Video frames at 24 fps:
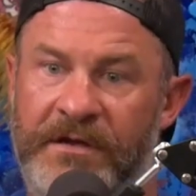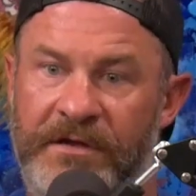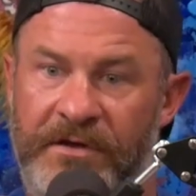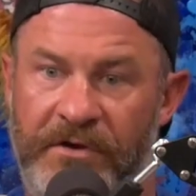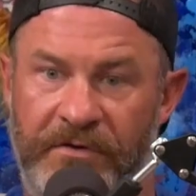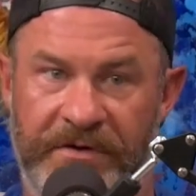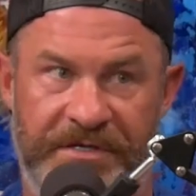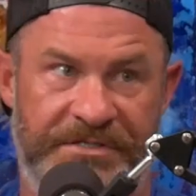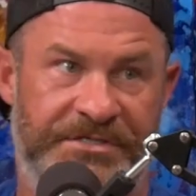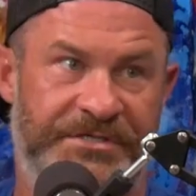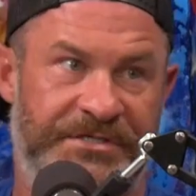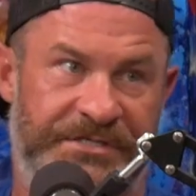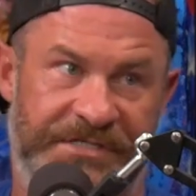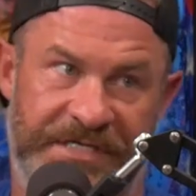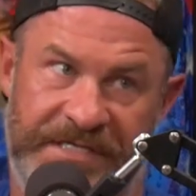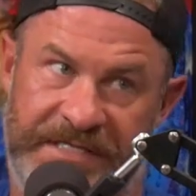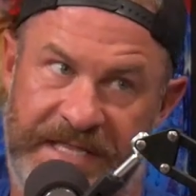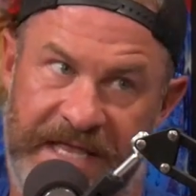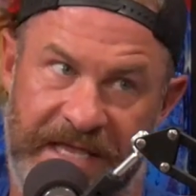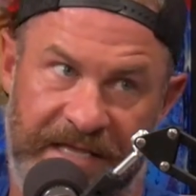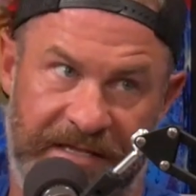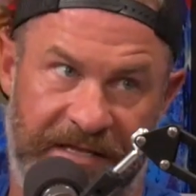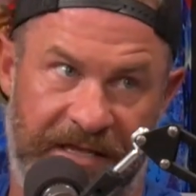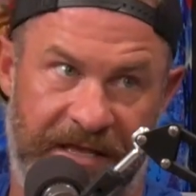Go get your shit
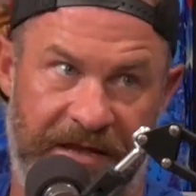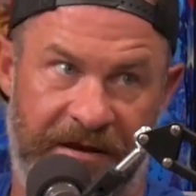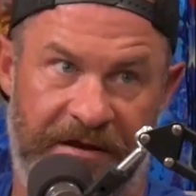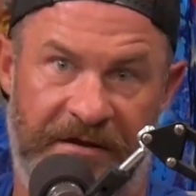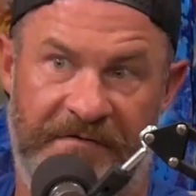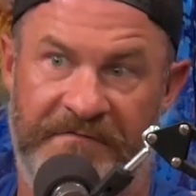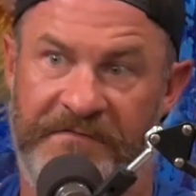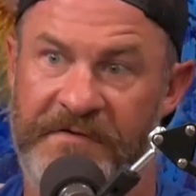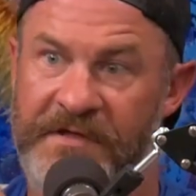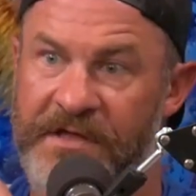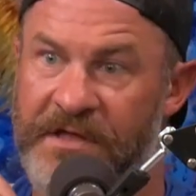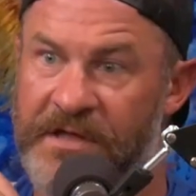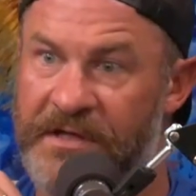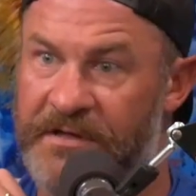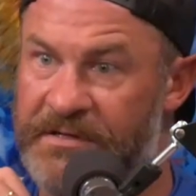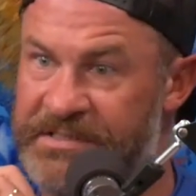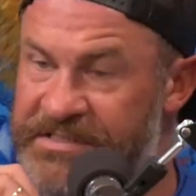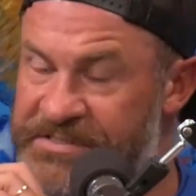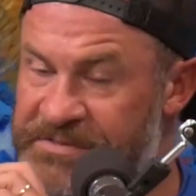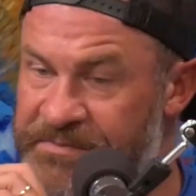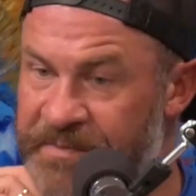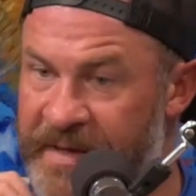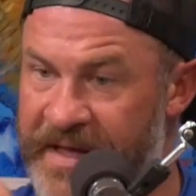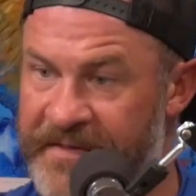taken care of. Yeah.
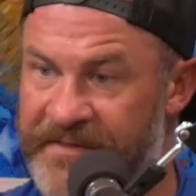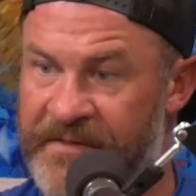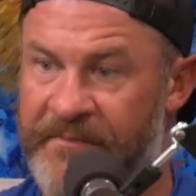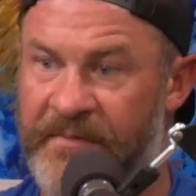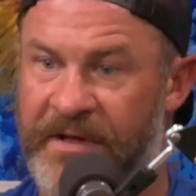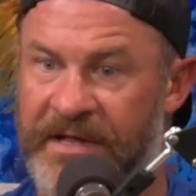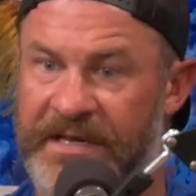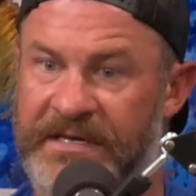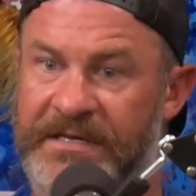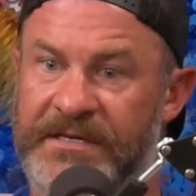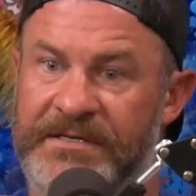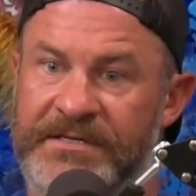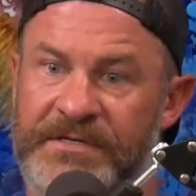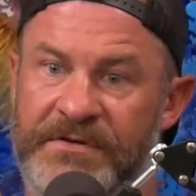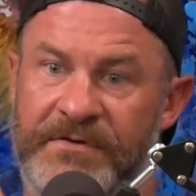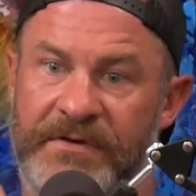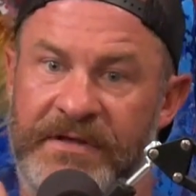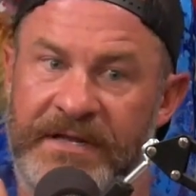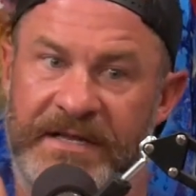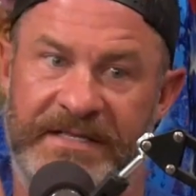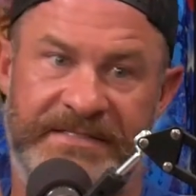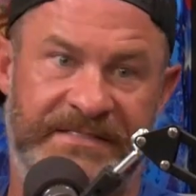Spend the money to do it.